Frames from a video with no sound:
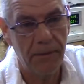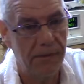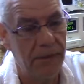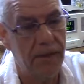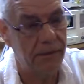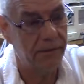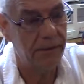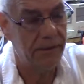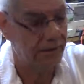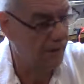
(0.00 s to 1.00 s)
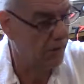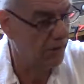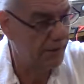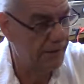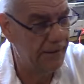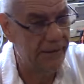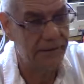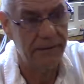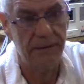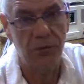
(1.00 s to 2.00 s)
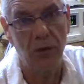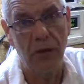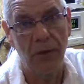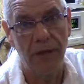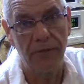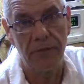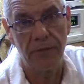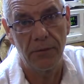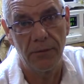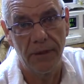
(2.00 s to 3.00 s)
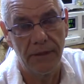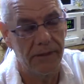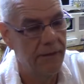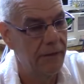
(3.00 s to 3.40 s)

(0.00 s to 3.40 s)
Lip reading: They call it DC, square wave, right?